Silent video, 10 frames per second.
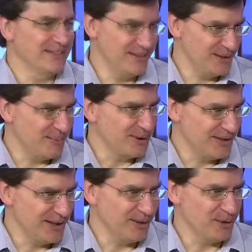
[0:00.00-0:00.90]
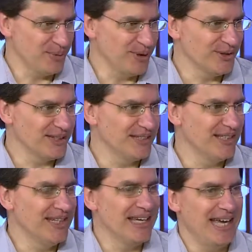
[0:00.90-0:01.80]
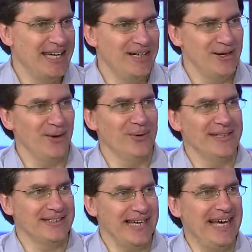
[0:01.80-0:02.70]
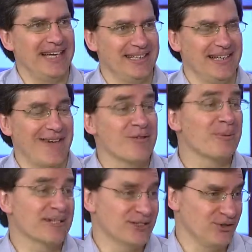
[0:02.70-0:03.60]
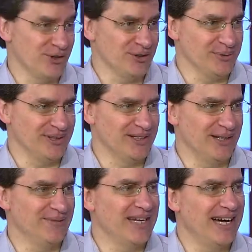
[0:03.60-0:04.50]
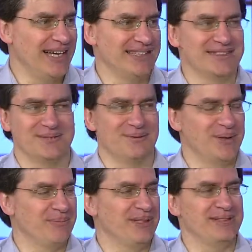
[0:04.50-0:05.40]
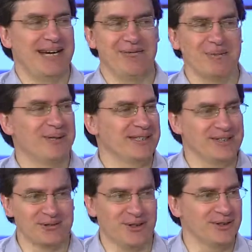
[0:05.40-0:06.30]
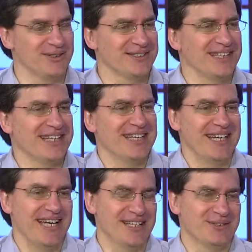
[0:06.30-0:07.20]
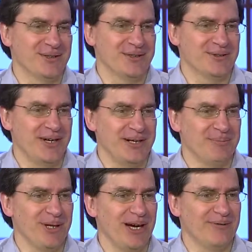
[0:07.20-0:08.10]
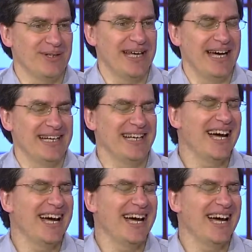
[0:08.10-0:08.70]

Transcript: into this particular person yeah. and knowing that everybody struggles with stuff guys women everybody struggles mm-hmm. and sort of trying to play off of that and